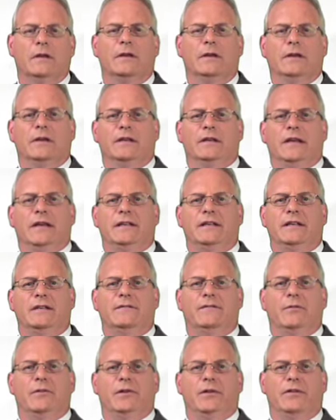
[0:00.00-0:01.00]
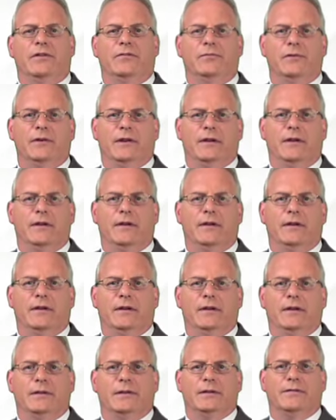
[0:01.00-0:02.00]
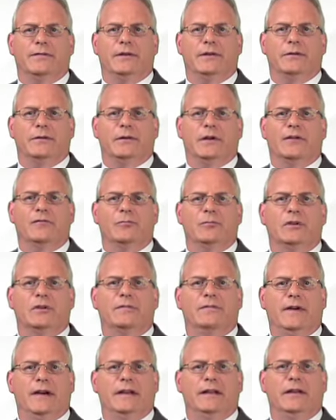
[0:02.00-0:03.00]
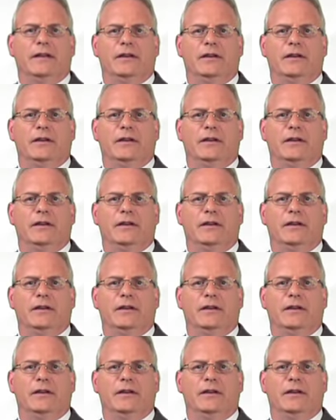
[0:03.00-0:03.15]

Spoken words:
In 1943, the federal government finally